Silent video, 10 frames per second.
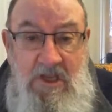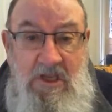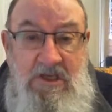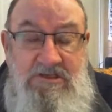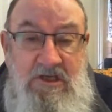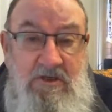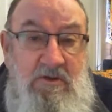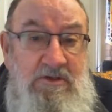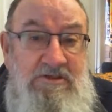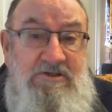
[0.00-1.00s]
So
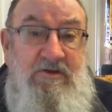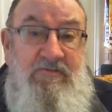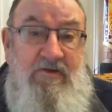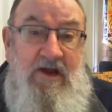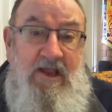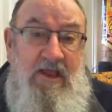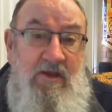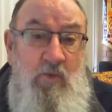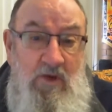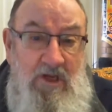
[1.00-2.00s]
on this Good Friday,
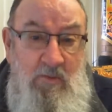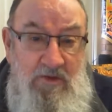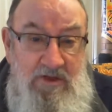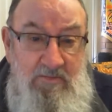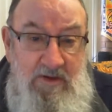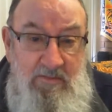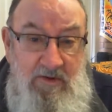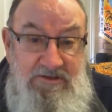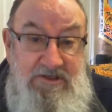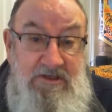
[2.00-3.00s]
working with the people,
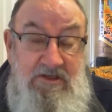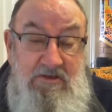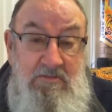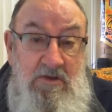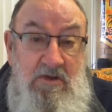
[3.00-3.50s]
I said to them,